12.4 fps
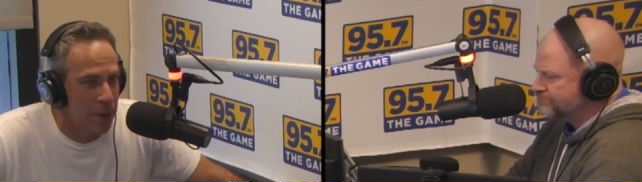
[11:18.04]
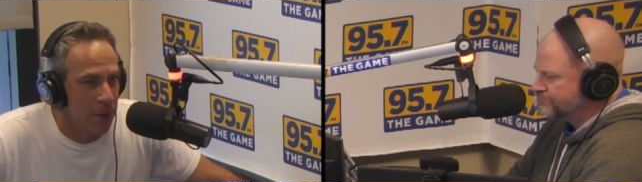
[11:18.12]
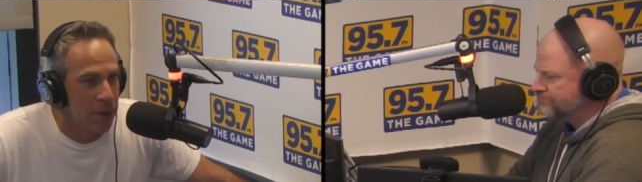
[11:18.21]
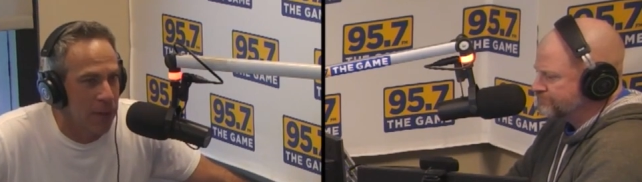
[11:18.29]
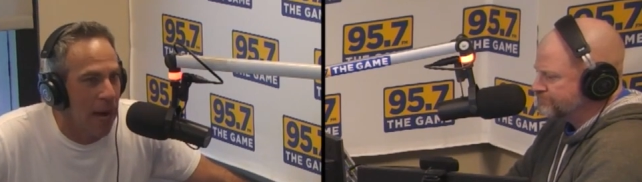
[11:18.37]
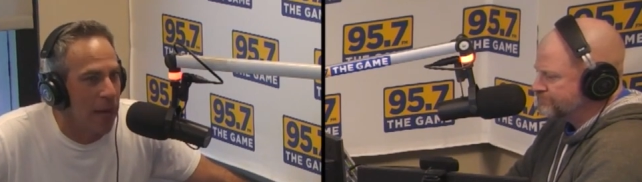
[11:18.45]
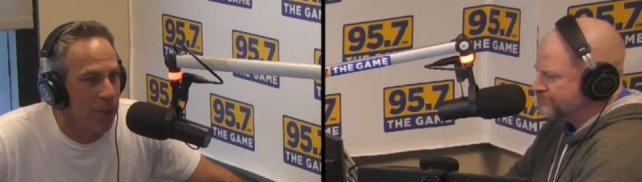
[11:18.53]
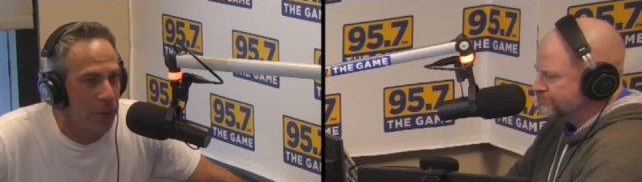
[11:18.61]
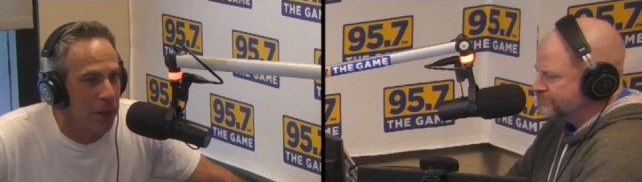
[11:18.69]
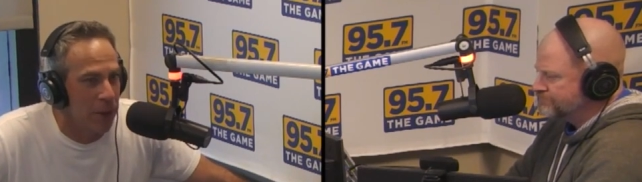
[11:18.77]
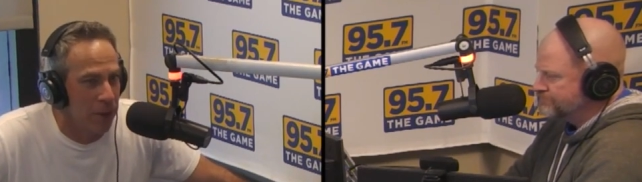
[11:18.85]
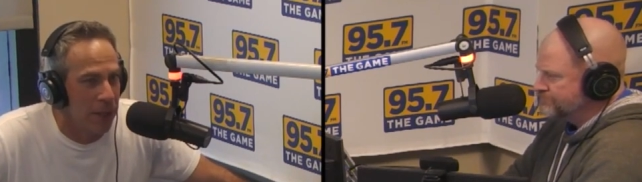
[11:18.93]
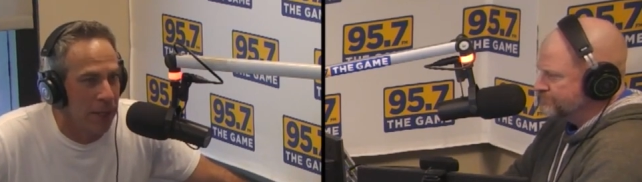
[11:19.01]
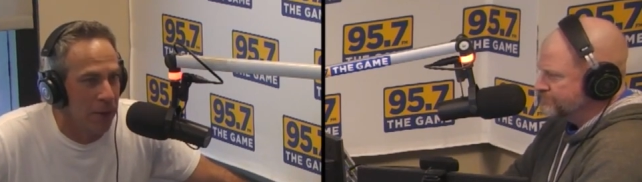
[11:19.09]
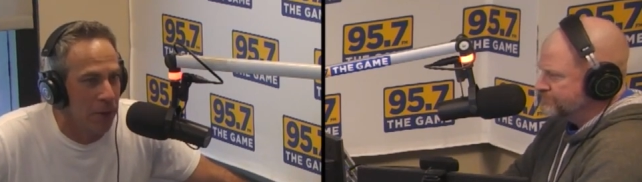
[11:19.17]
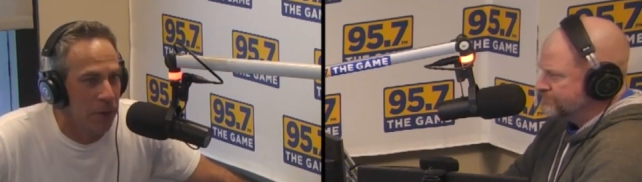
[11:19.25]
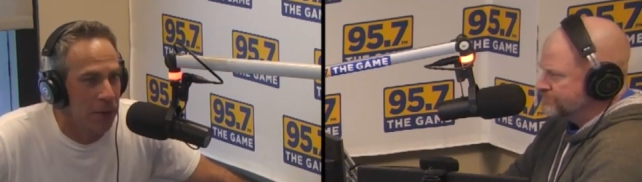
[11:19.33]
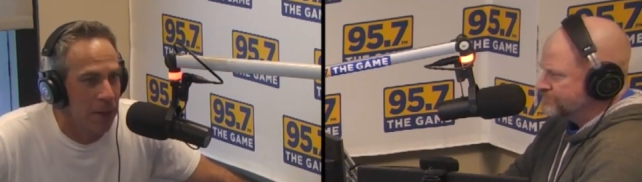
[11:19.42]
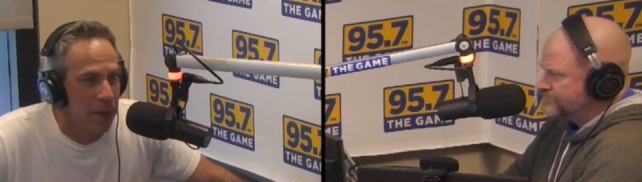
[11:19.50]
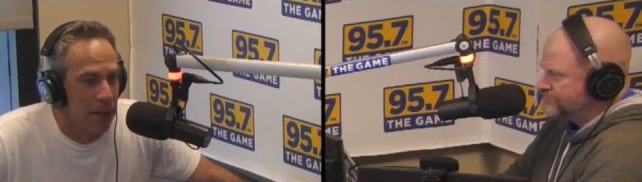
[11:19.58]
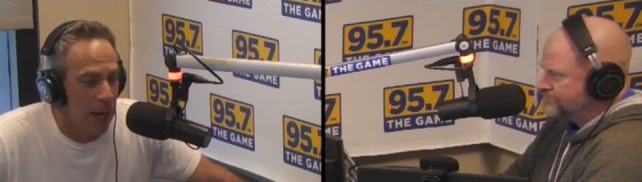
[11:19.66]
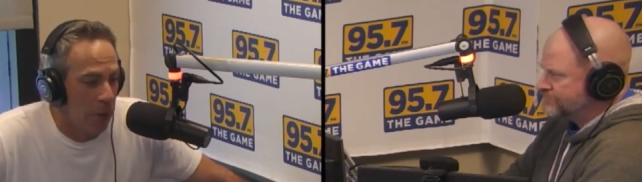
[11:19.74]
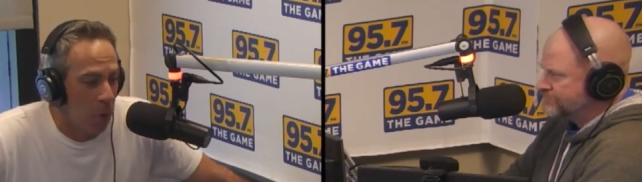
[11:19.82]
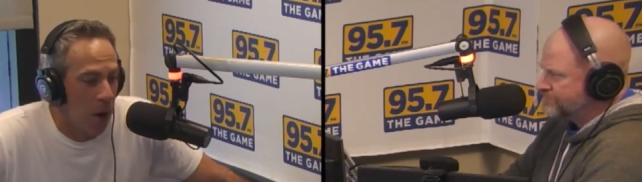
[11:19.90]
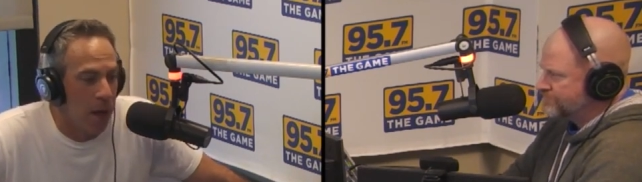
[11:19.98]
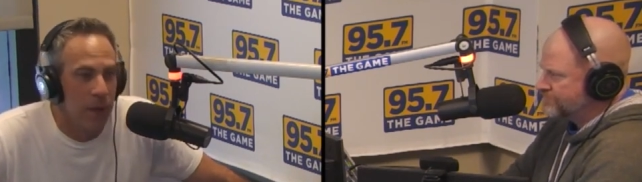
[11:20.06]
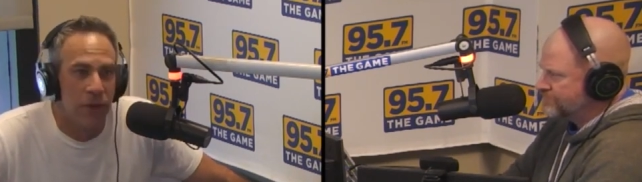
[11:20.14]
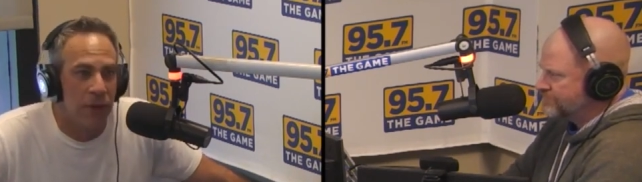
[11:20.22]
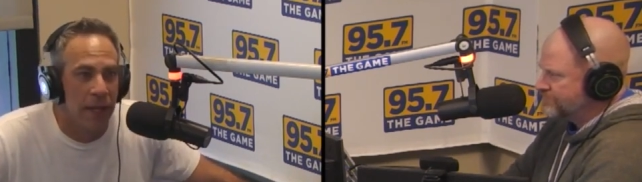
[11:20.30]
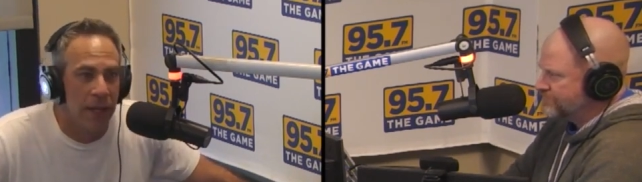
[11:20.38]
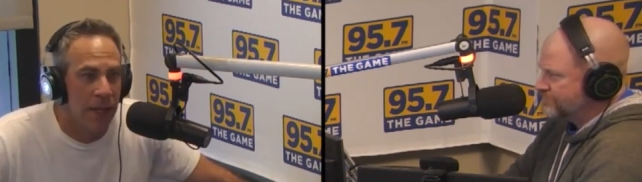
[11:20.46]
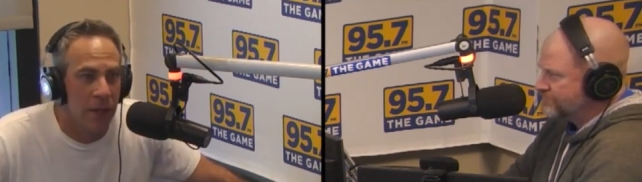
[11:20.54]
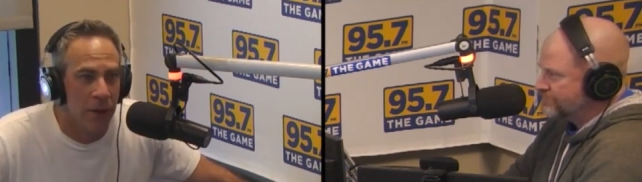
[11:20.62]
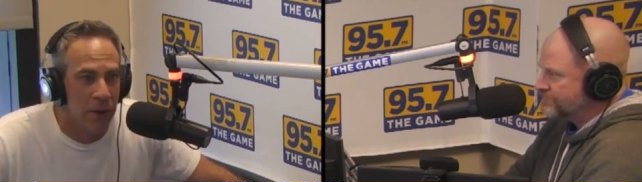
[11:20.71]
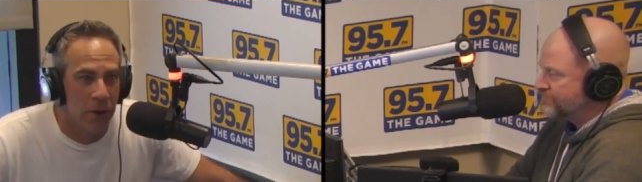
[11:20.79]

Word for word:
Speaker 1: those nine-figure deals. And Juan's sitting here